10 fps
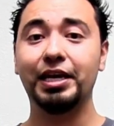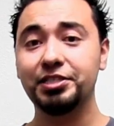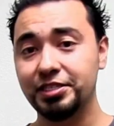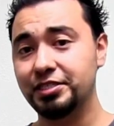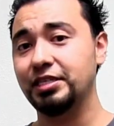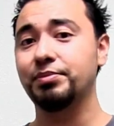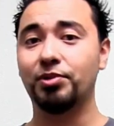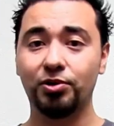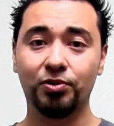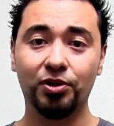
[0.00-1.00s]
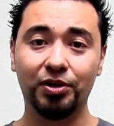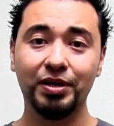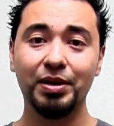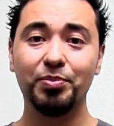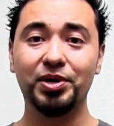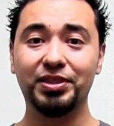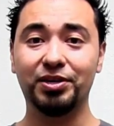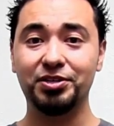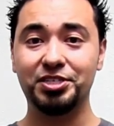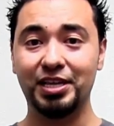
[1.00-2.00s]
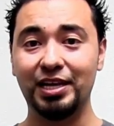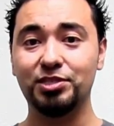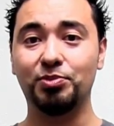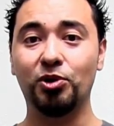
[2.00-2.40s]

HTC, Motorola put their Sense,